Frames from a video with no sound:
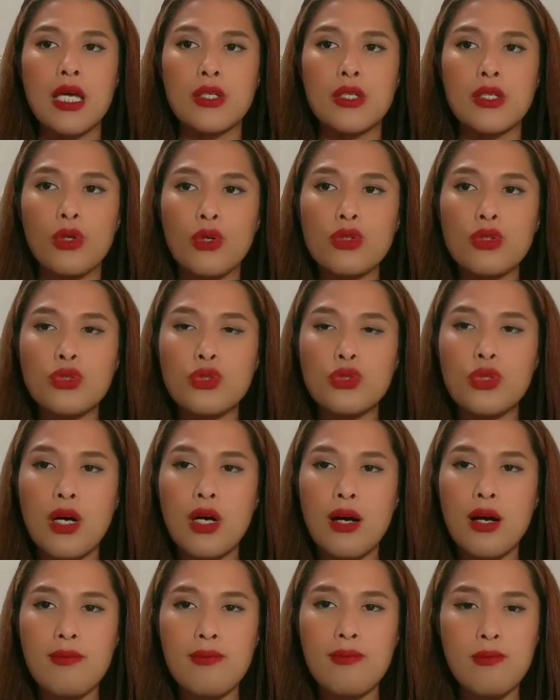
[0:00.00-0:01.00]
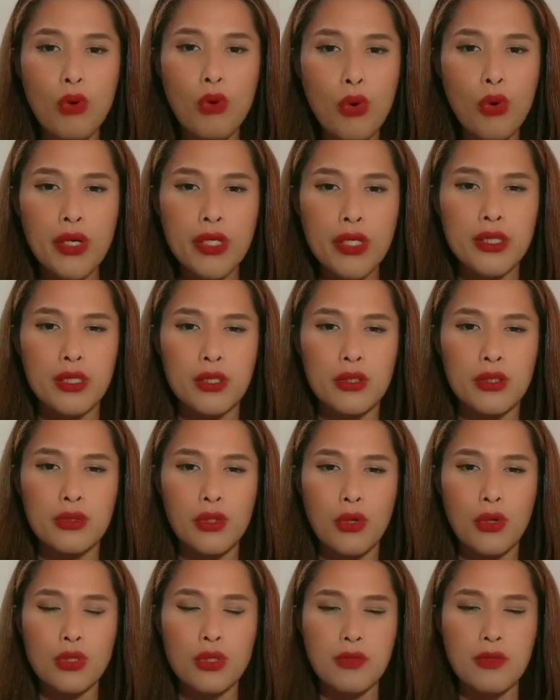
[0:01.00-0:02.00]
And also avoid
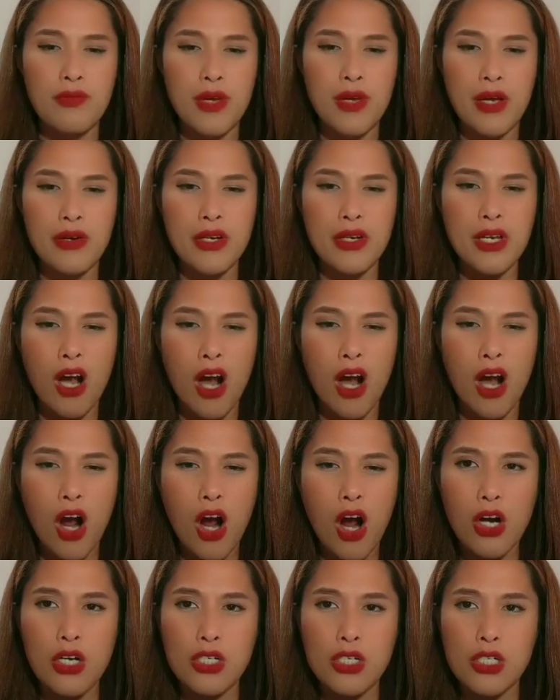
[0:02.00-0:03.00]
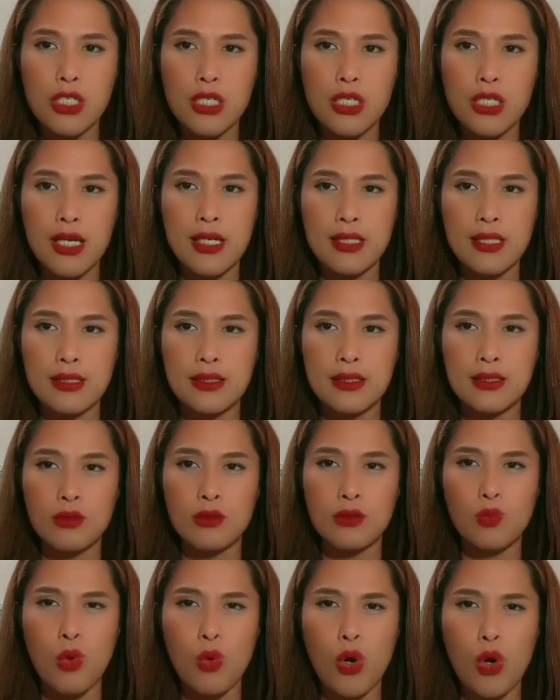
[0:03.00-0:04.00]
those very harsh and
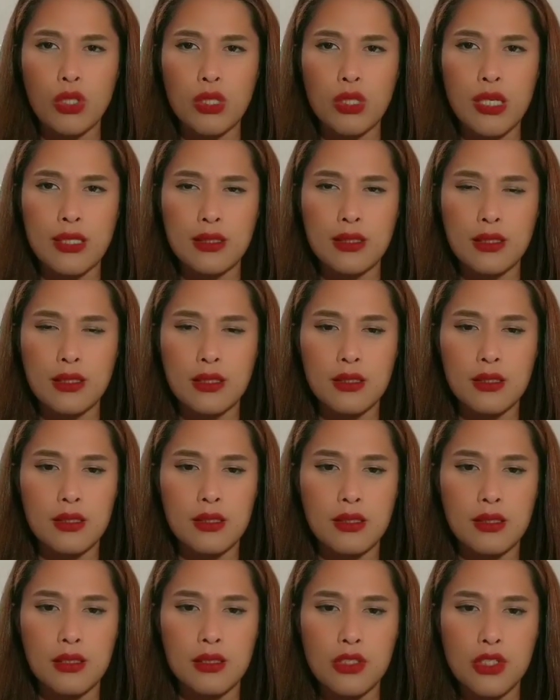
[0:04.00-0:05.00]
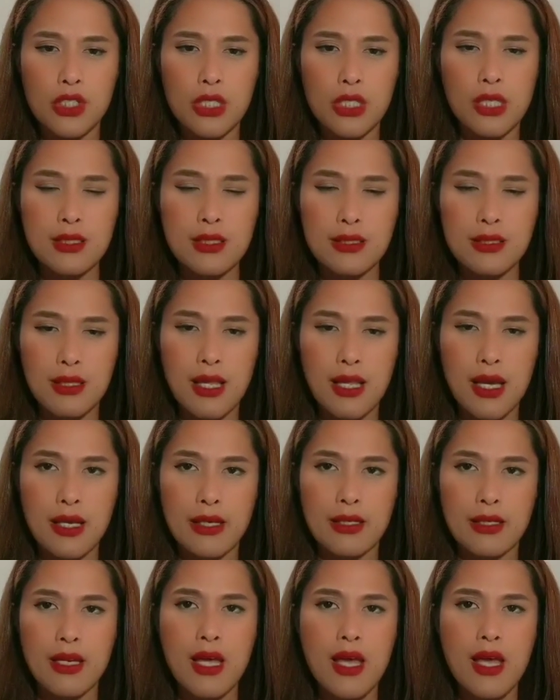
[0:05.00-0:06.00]
walnut shells
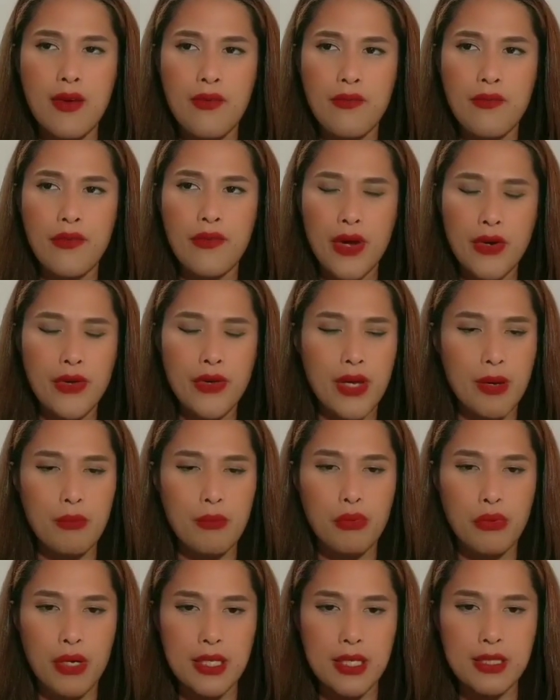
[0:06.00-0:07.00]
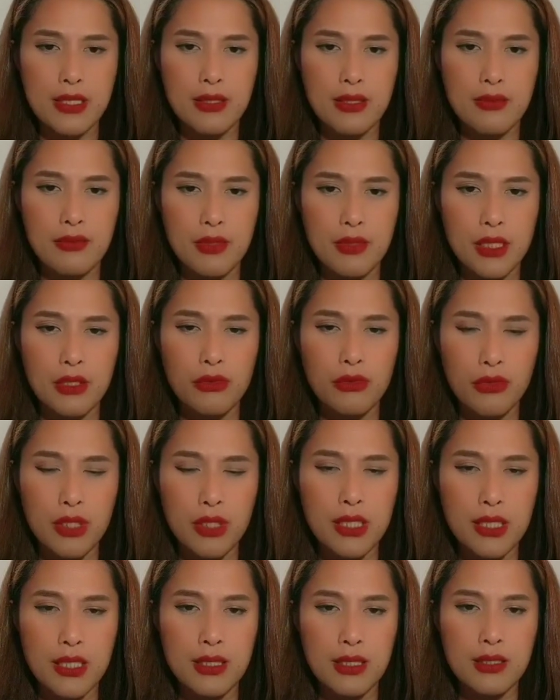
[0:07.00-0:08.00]
like very abrasive
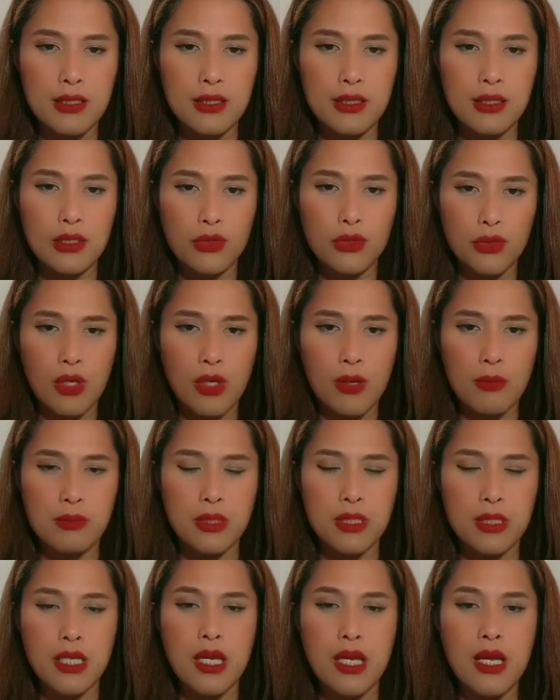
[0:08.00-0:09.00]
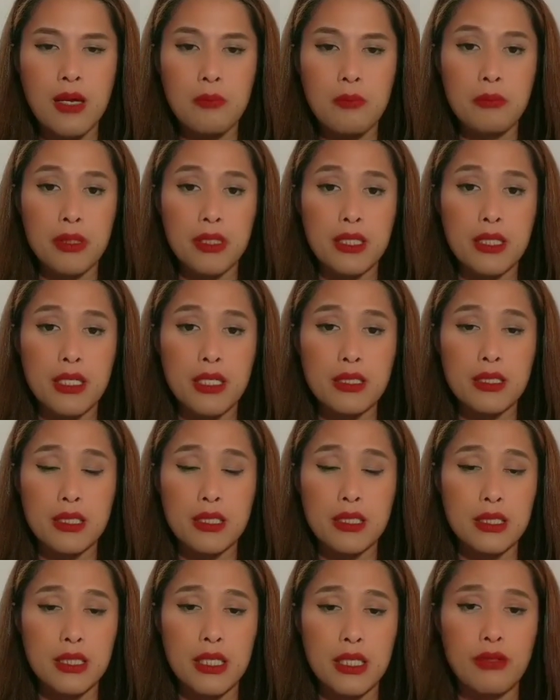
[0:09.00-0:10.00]
ingredients scrubs, because
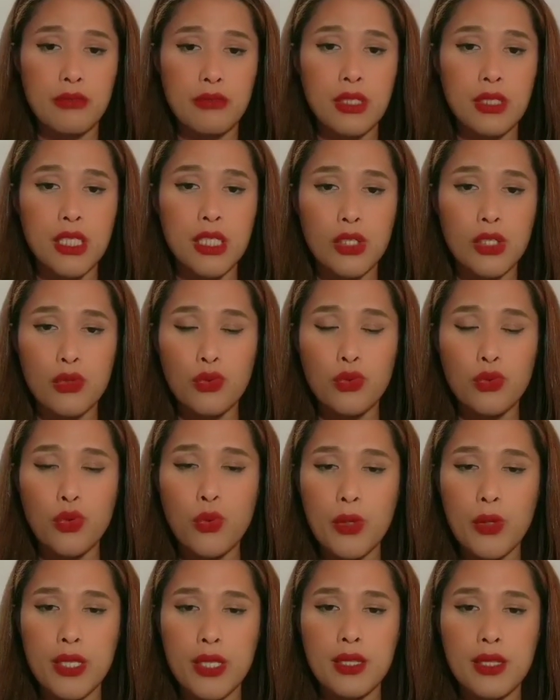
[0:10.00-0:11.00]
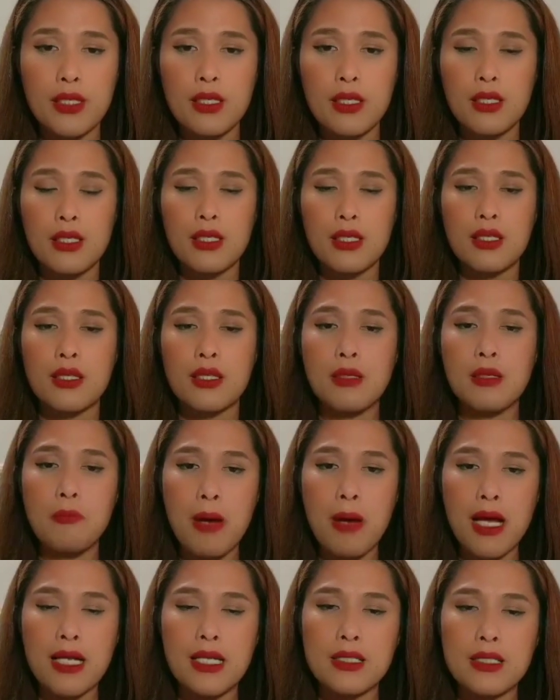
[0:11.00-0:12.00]
it can really ruin the
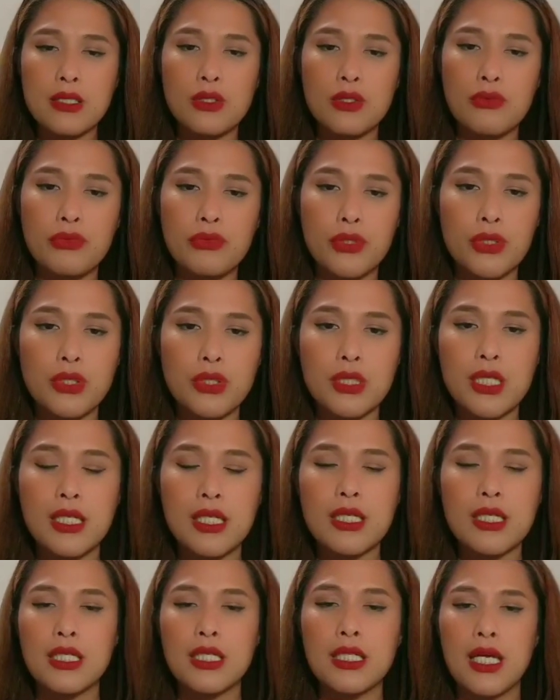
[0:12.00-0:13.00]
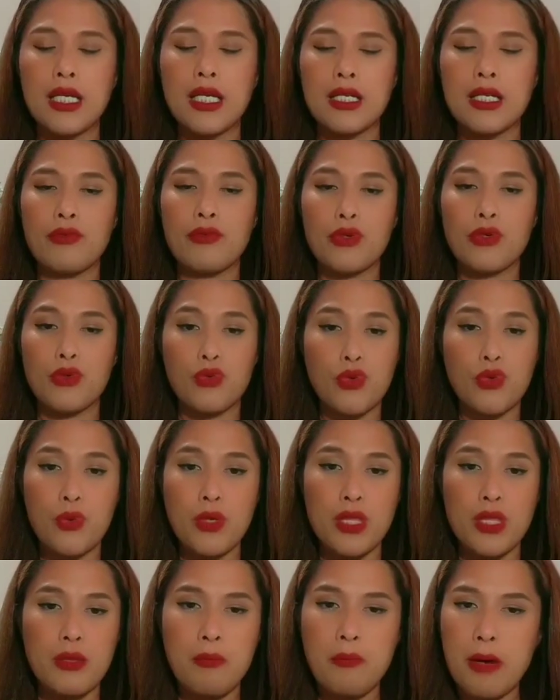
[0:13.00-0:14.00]
balance of your skin. And if you
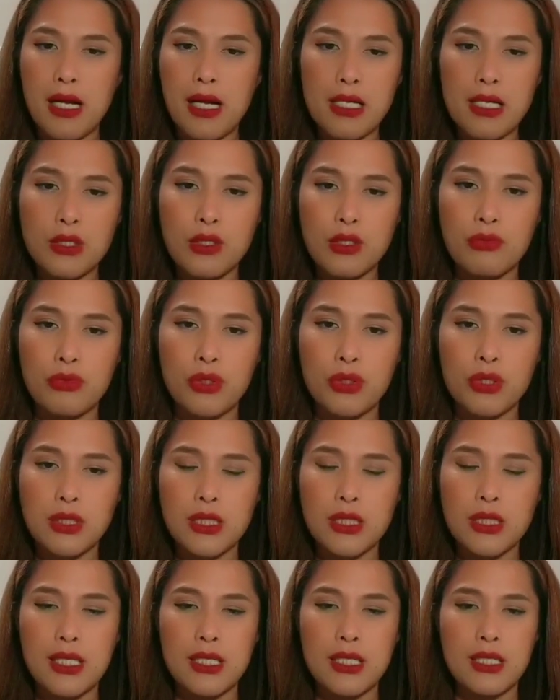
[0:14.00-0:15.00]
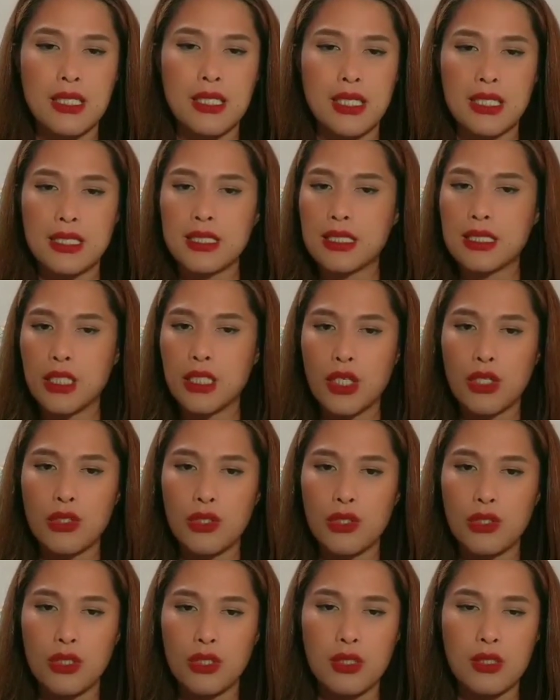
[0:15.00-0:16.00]
ruin the balance of your skin, it's not
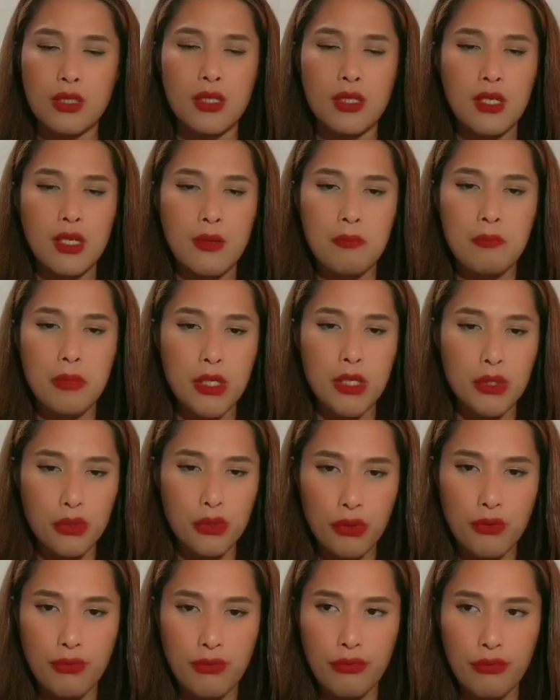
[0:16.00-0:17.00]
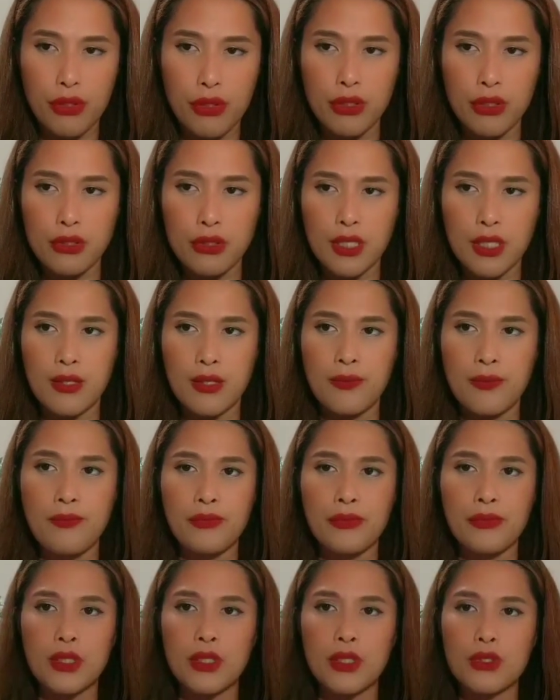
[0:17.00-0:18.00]
gonna be good for your skin.
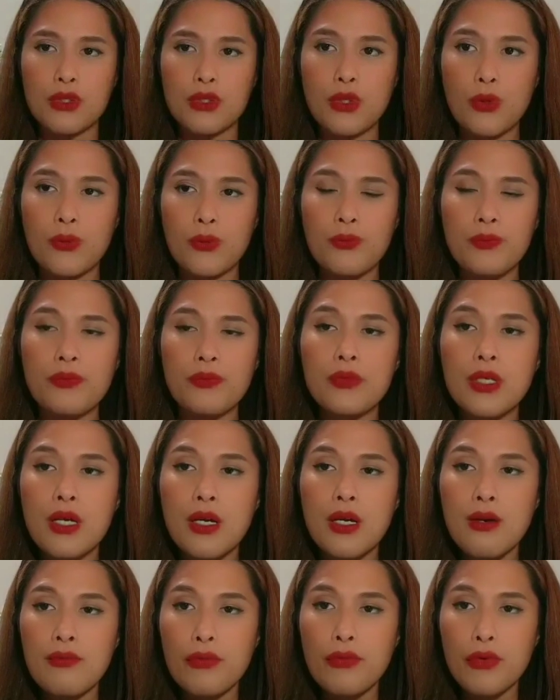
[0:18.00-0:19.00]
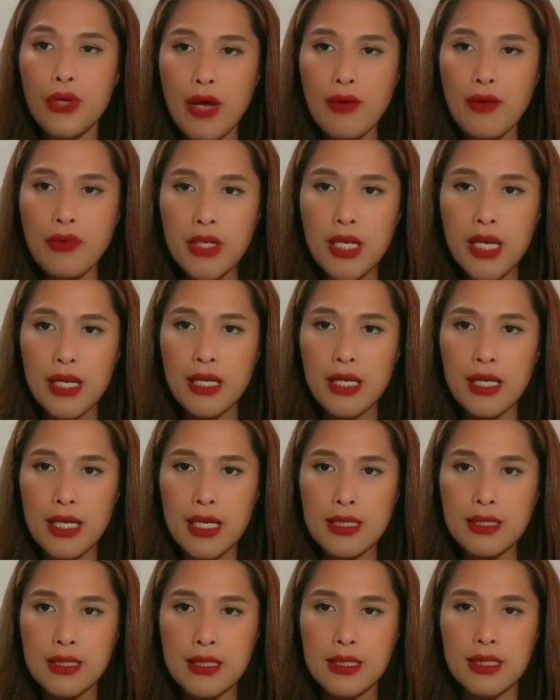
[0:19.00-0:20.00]
So for everyday
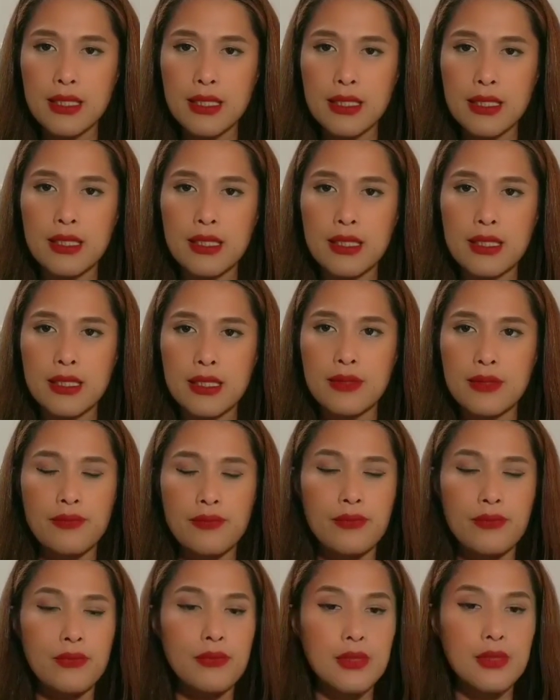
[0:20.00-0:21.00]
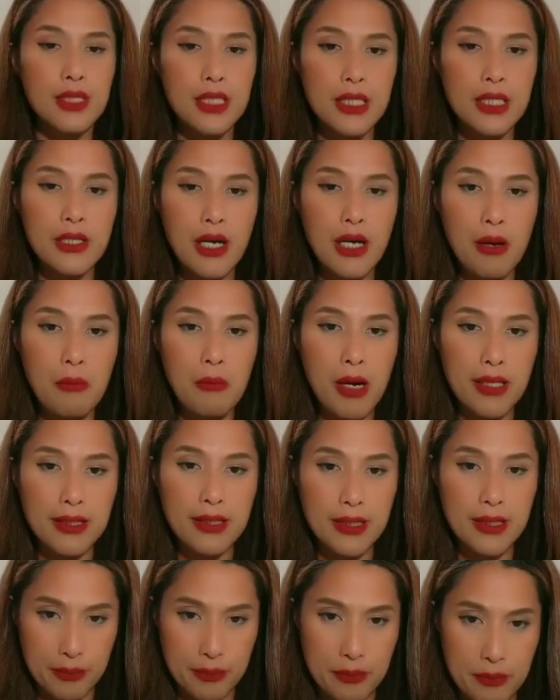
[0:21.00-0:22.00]
cleansing, here are my
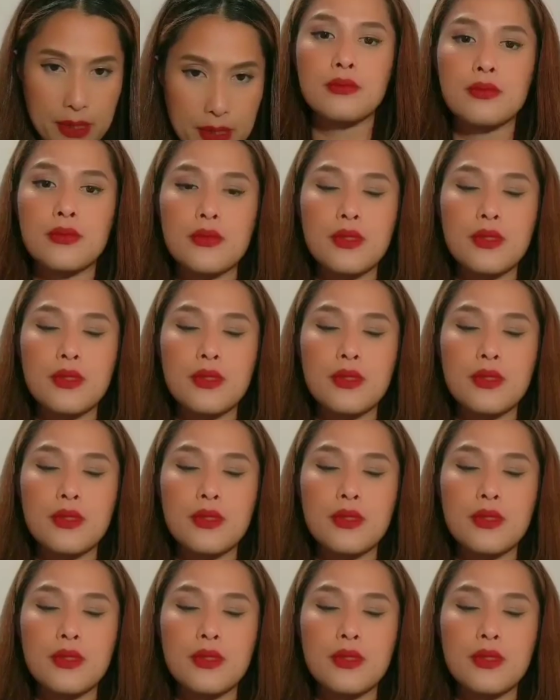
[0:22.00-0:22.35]
tips.